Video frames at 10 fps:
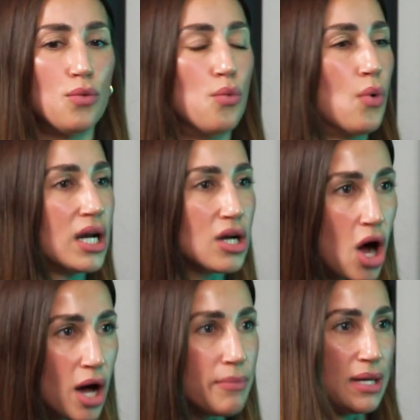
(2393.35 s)
want to
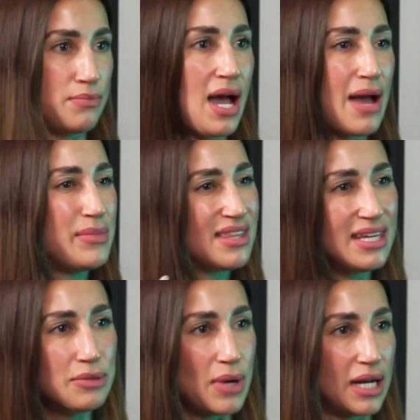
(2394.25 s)
comment back. I mean,
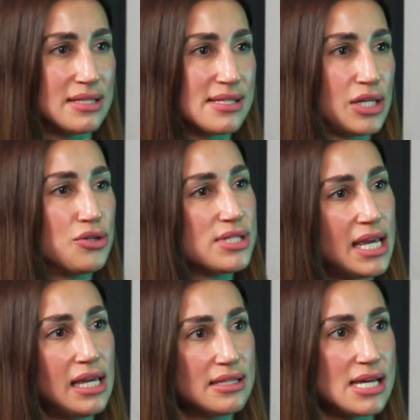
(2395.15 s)
think about it. It's like you're
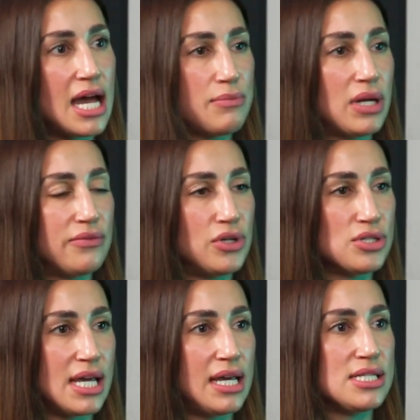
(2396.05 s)
taking time out of your
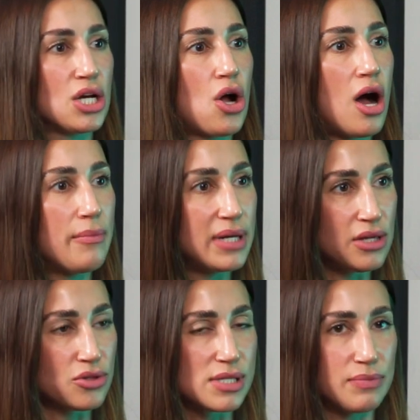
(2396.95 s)
day to comment
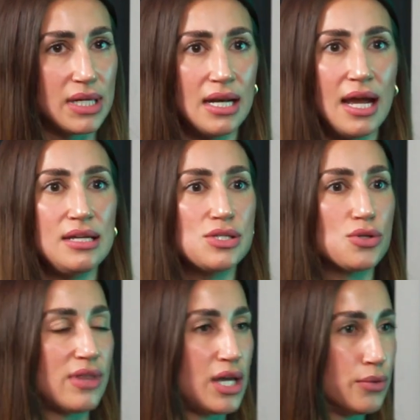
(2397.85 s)
either something nice
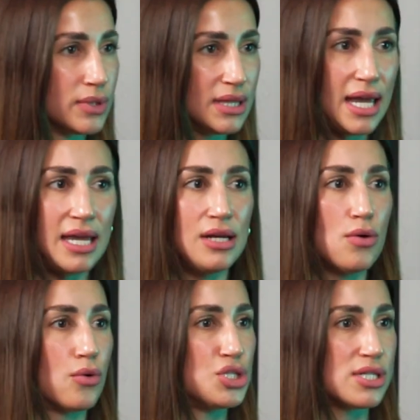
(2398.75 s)
or that you relate
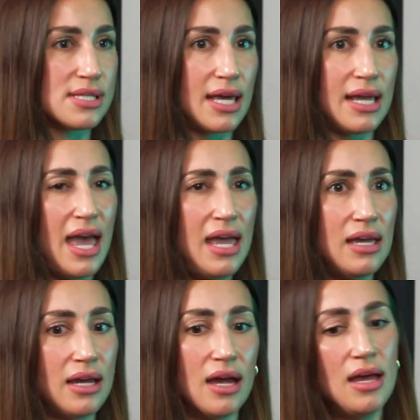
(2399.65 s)
or just like,
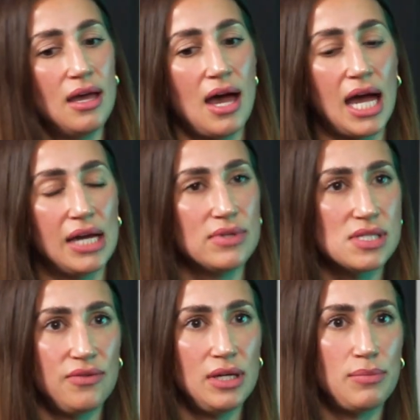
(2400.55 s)
hey, I have
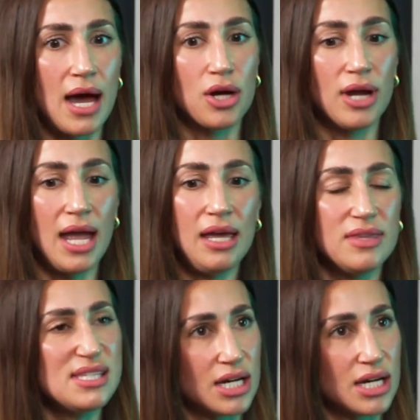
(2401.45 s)
this feedback or hey, this